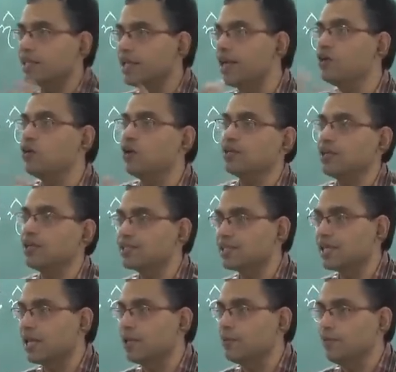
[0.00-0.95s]
they are not the
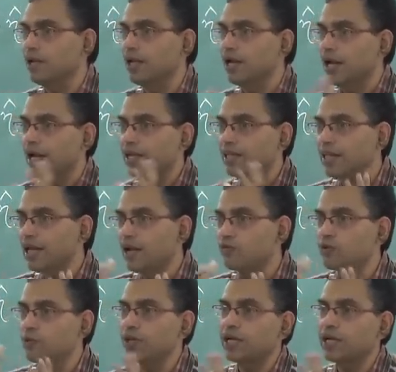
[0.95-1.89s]
same, and they
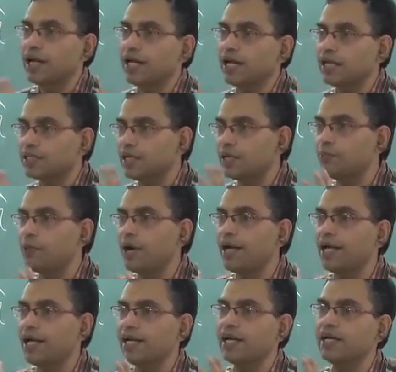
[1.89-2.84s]
have to be corrected
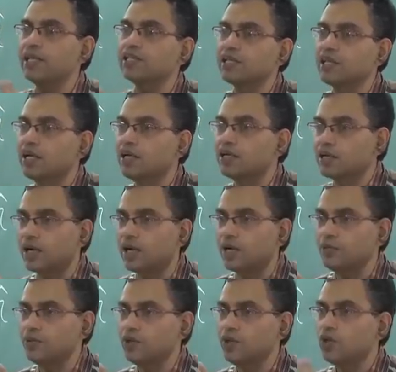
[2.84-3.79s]
by an additional
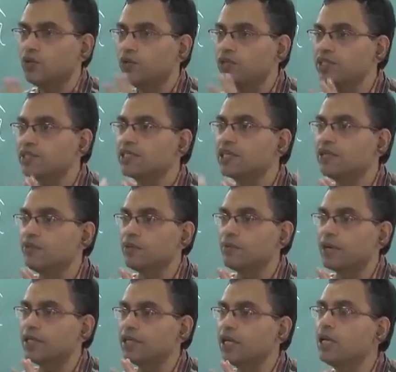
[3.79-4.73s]
term which is given
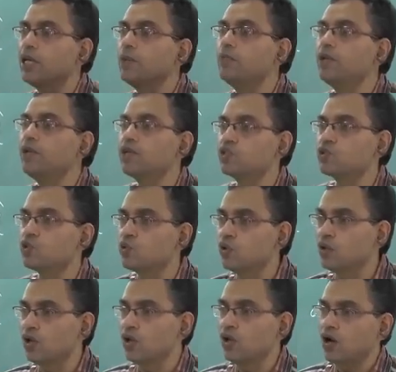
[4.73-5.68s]
by the Leibniz
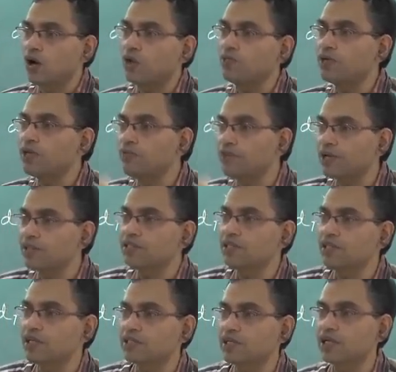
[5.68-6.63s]
rule of
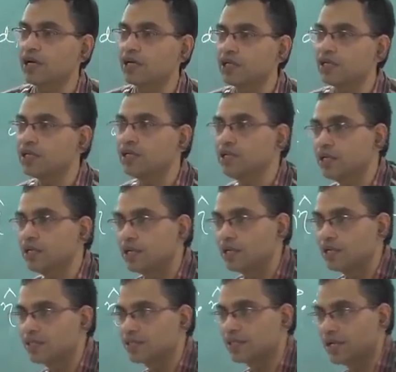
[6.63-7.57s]
differentiation under
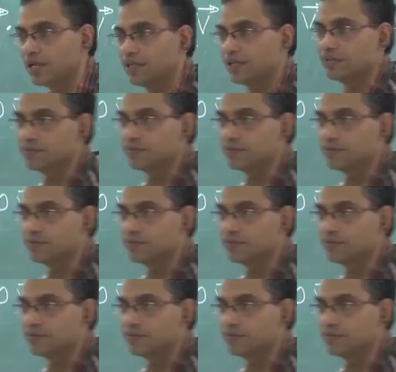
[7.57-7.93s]
integral sign.